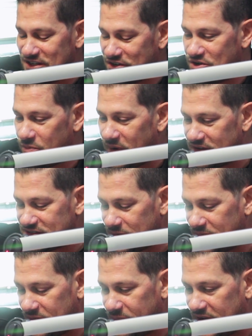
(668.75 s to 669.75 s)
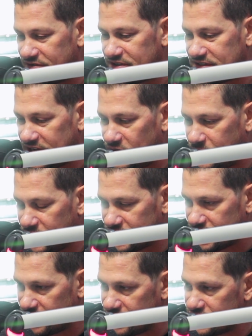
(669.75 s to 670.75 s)
talk to you about some of the boundaries that you
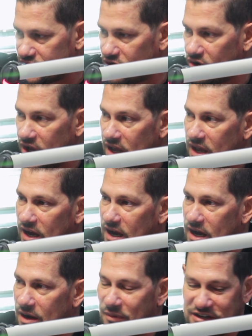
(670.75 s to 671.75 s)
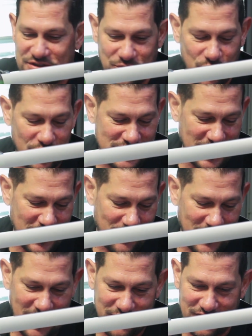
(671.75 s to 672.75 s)
push on the show. Yeah. We were talking
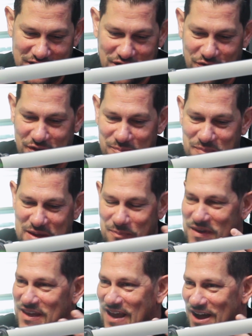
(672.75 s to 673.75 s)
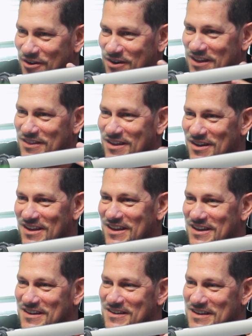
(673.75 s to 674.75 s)
about, you know, the beeping out, and
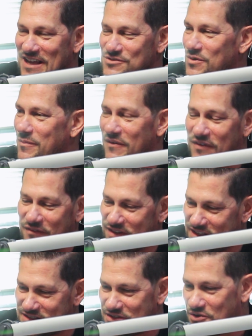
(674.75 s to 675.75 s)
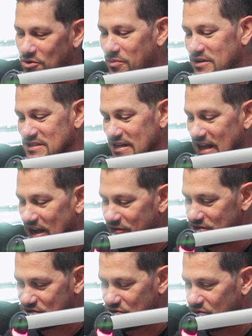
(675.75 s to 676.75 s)
that's one of my favorite things of the Goldbergs, and now
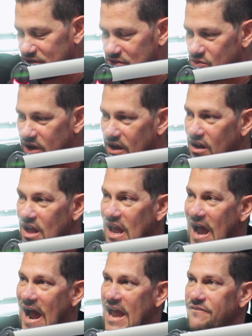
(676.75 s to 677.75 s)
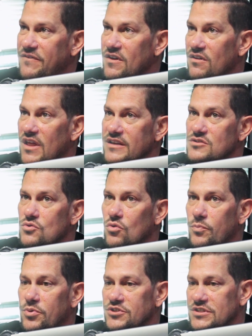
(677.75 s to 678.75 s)
in Schooled as well. I feel like
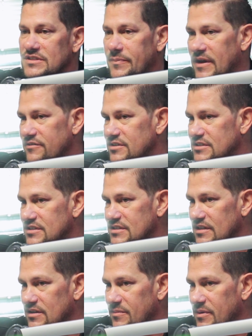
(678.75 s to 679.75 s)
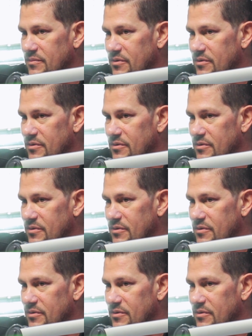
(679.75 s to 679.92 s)
Schooled pushes the boundaries just a little bit